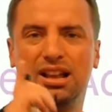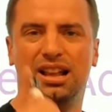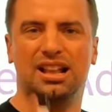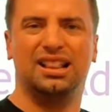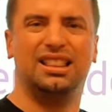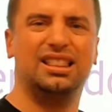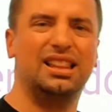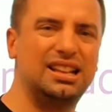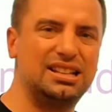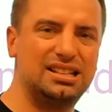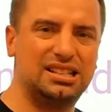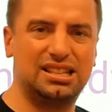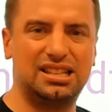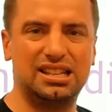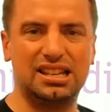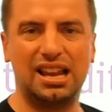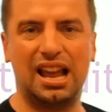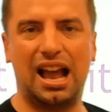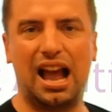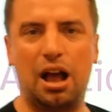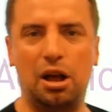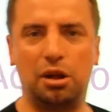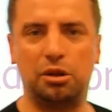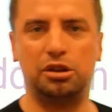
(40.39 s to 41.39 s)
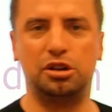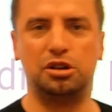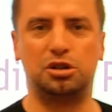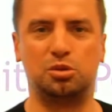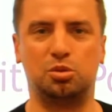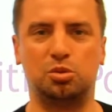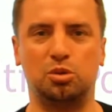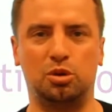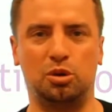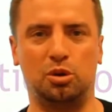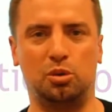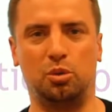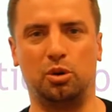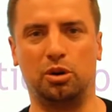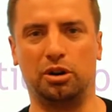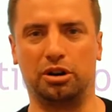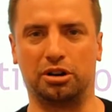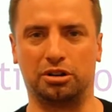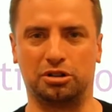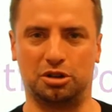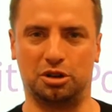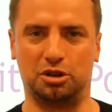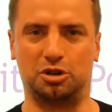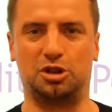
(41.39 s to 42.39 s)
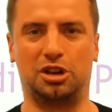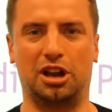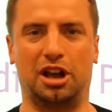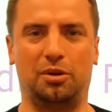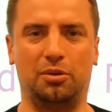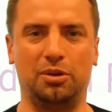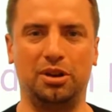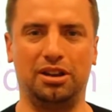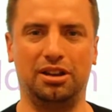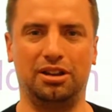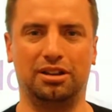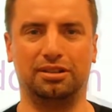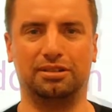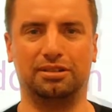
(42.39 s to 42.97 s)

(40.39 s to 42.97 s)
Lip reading: Let's see how this rule works, shall we?